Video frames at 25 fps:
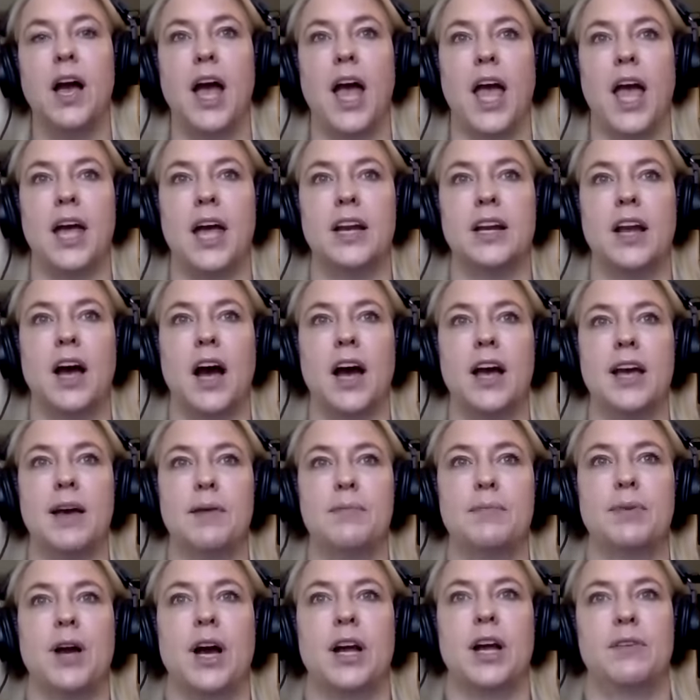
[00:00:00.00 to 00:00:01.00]
And I
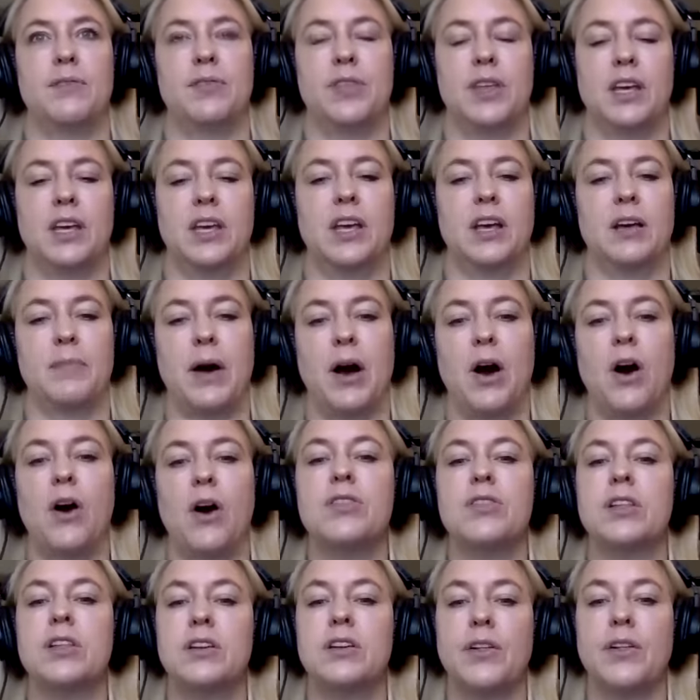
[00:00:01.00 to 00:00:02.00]
am kind of thinking about
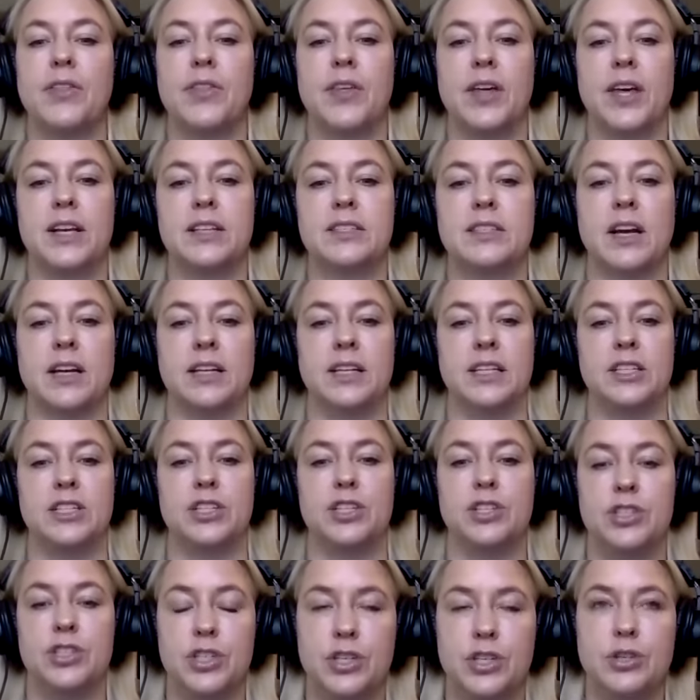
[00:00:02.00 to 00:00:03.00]
all the little things I need
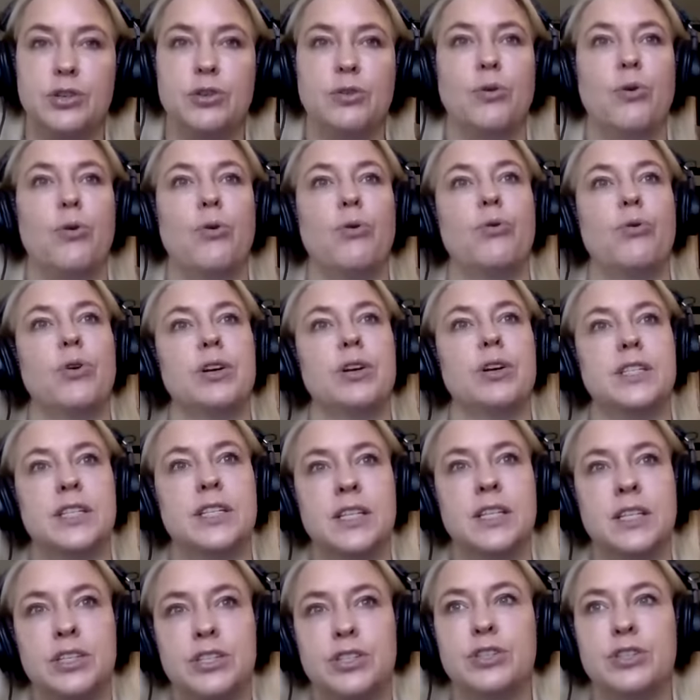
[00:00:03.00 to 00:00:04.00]
to do or
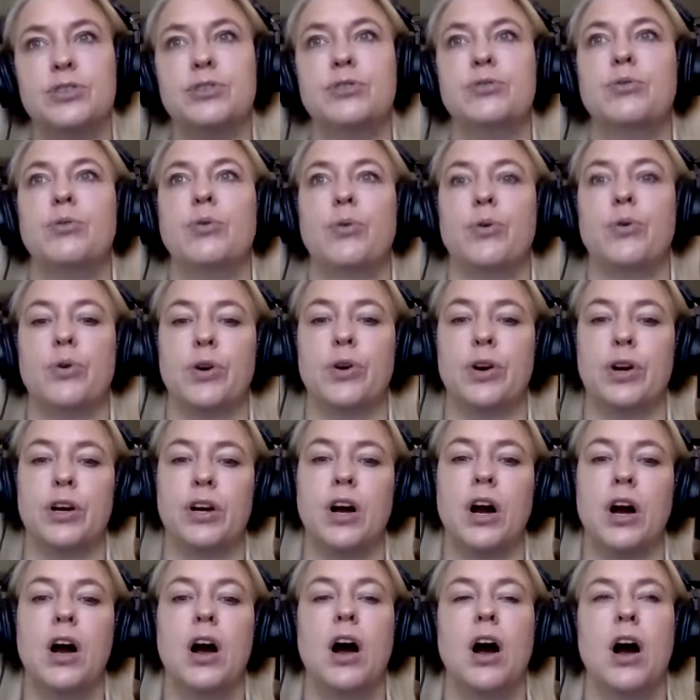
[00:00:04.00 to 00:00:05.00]
didn't do,
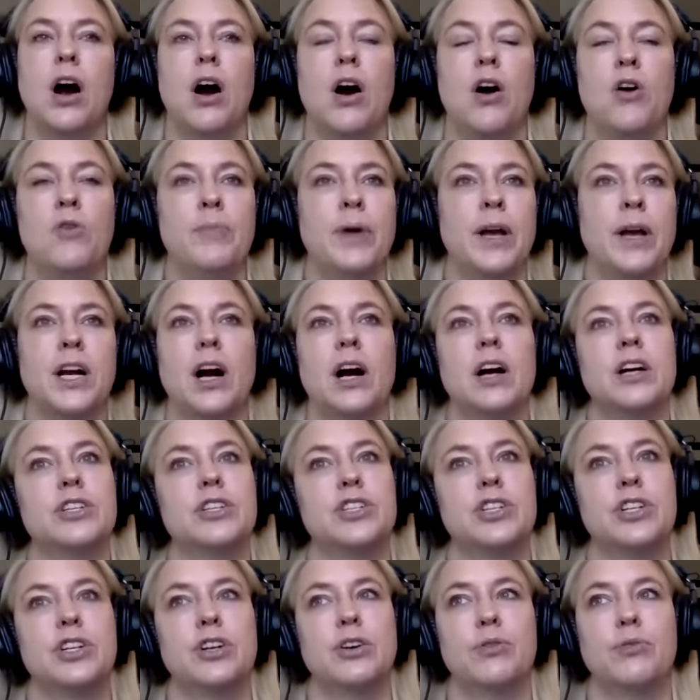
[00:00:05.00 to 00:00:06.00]
or, oh my
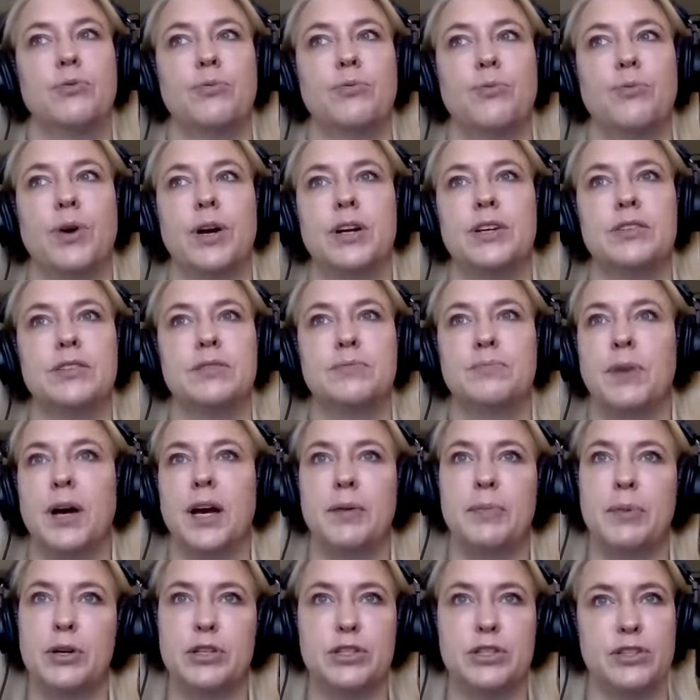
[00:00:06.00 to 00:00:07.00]
gosh, where's
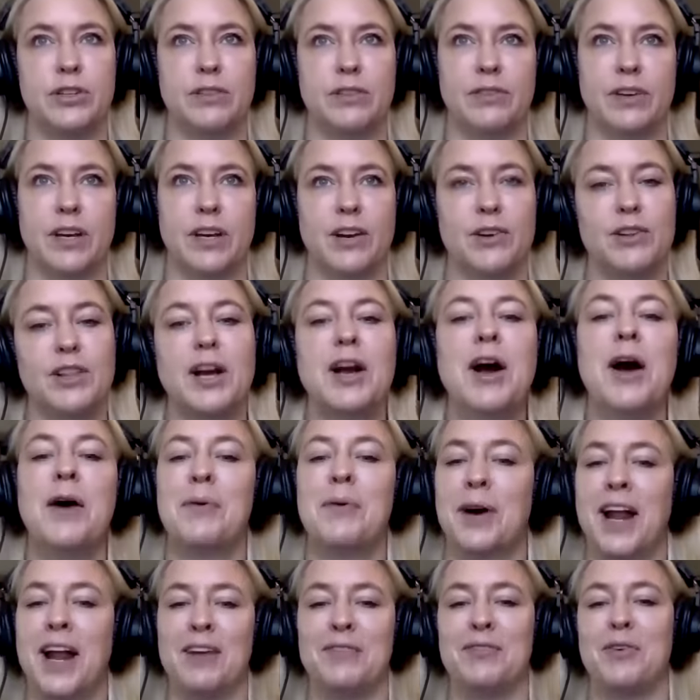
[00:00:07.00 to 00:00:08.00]
my birth certificate, or like
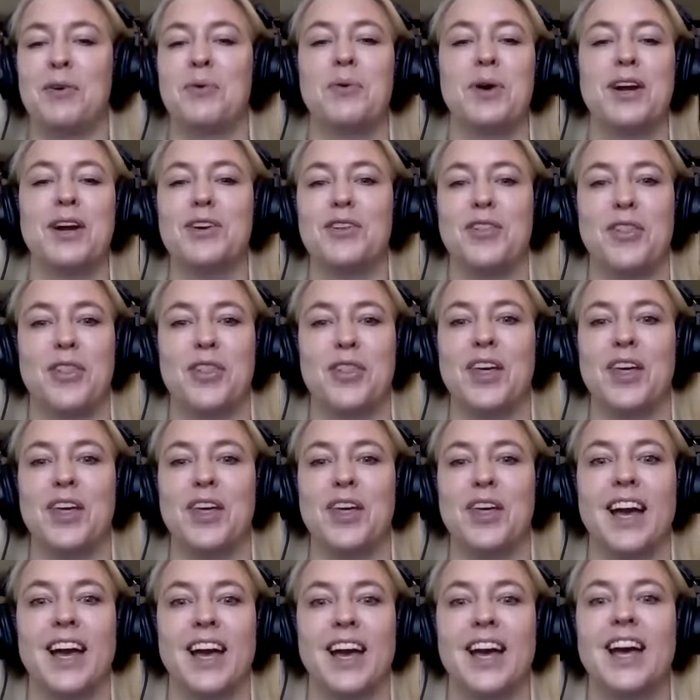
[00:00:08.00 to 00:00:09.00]
whatever weird thing
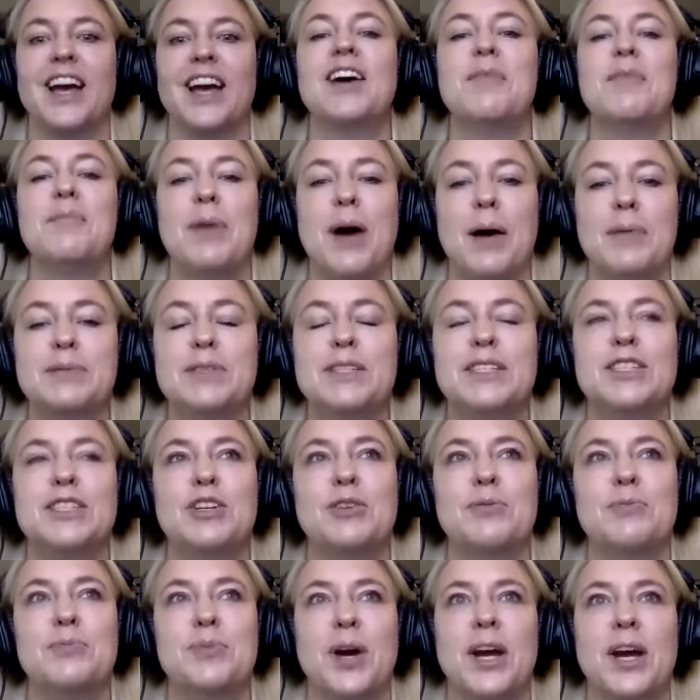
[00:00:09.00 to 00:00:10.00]
pops into
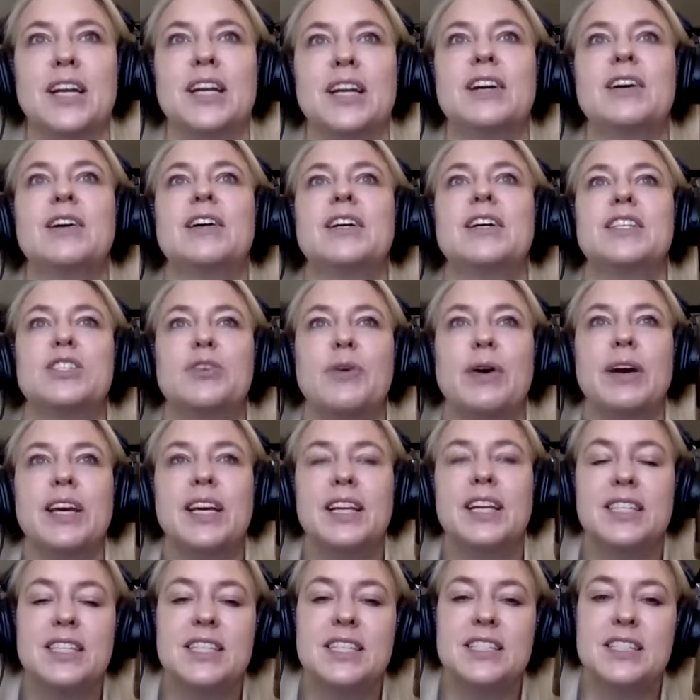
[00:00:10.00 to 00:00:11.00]
your brain. So I
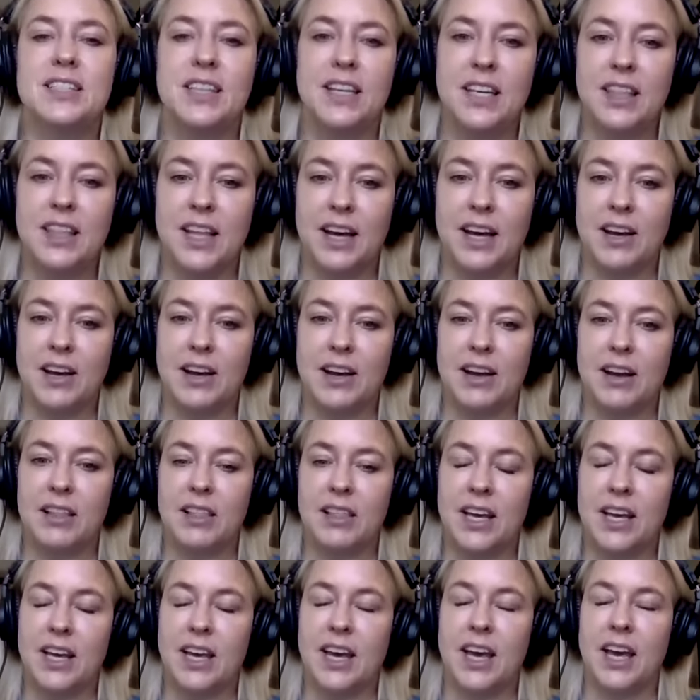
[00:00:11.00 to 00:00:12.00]
can see that,
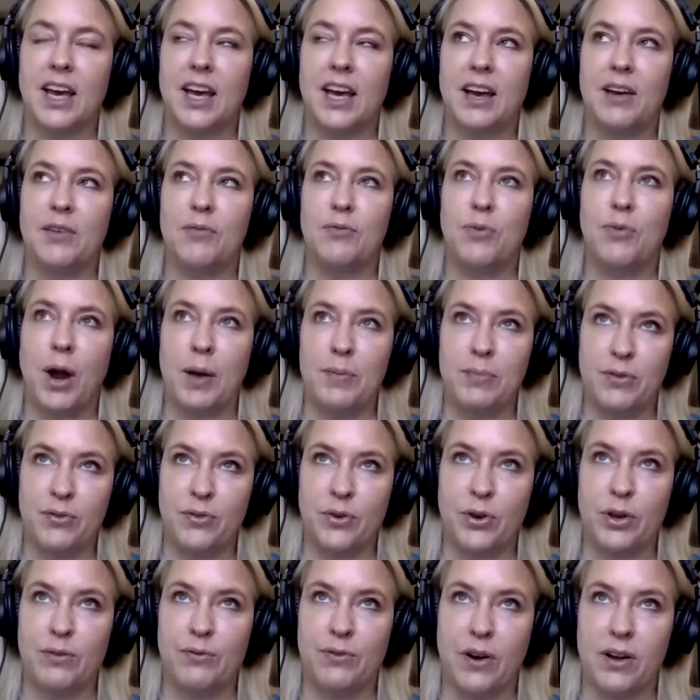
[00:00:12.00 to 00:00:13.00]
like, right
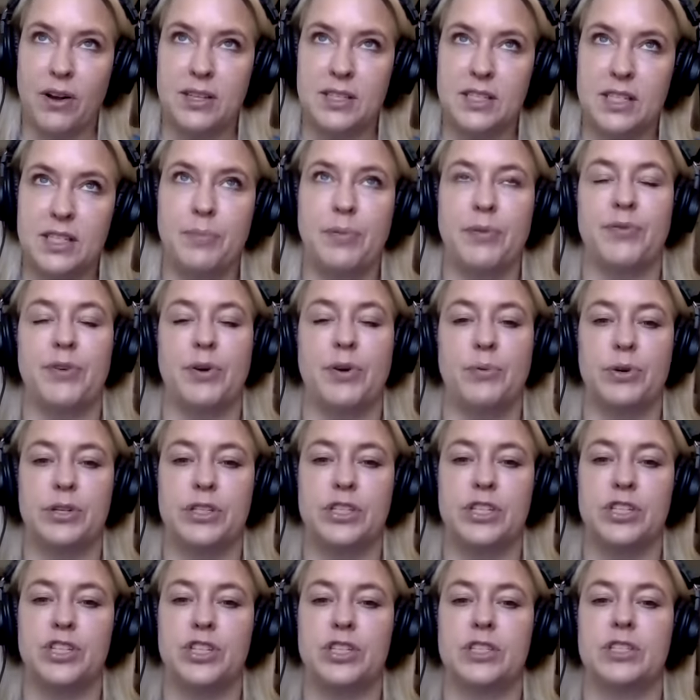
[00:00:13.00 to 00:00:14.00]
before you fall asleep, if you were
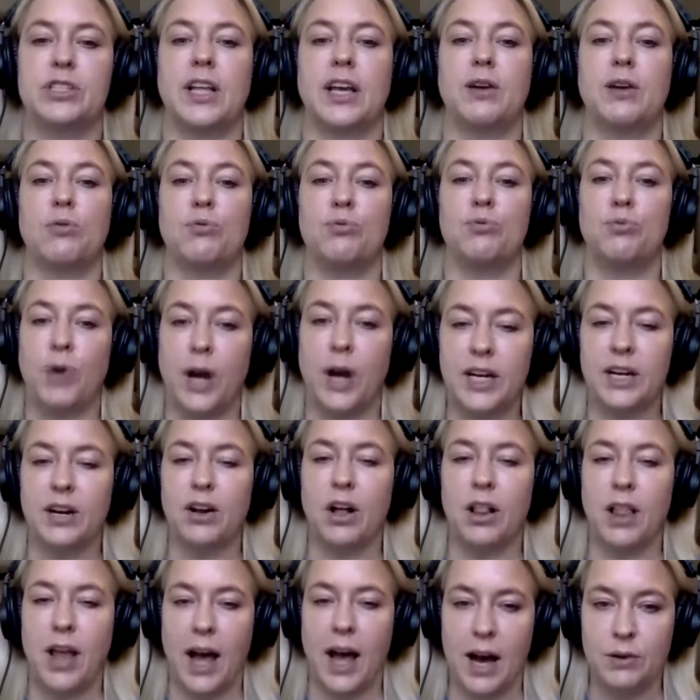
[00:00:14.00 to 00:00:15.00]
to just like write it
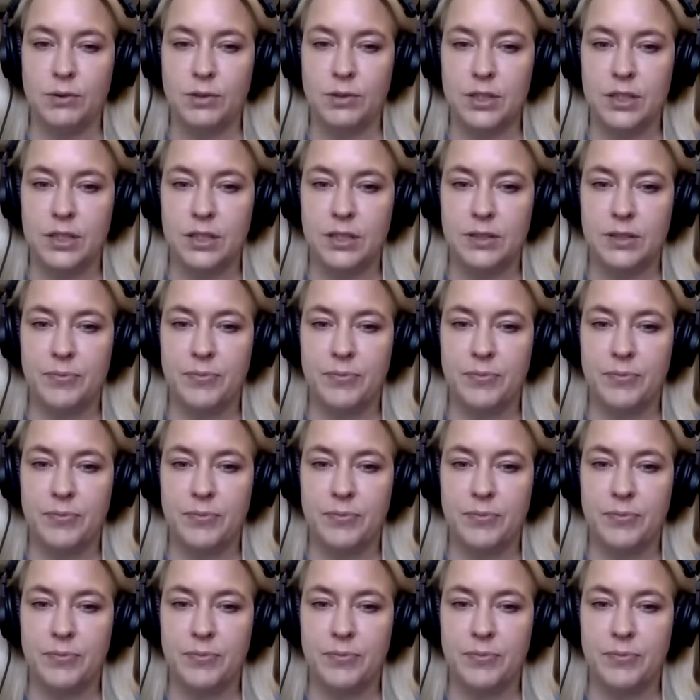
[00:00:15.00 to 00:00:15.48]
all out